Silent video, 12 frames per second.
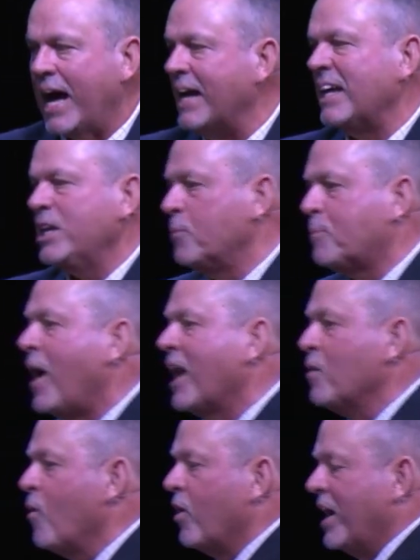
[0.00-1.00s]
you probably
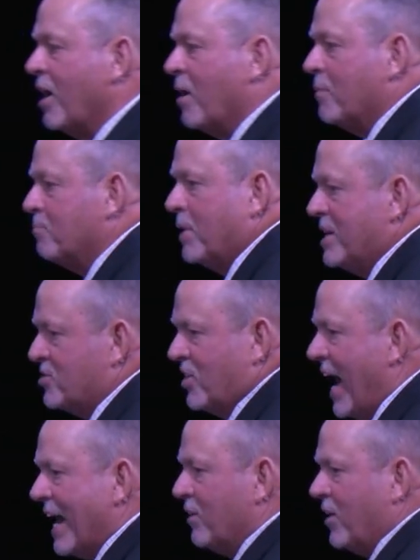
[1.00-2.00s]
won't hear a buzzer.
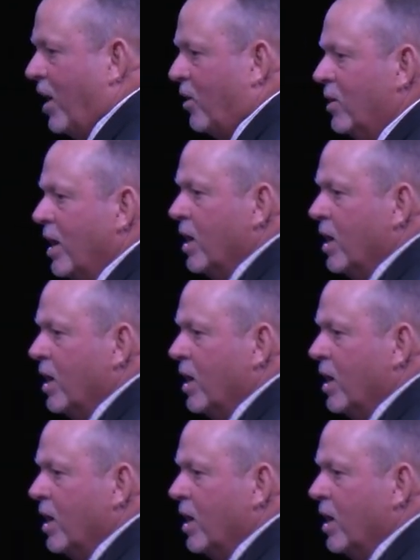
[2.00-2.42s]
I don't know.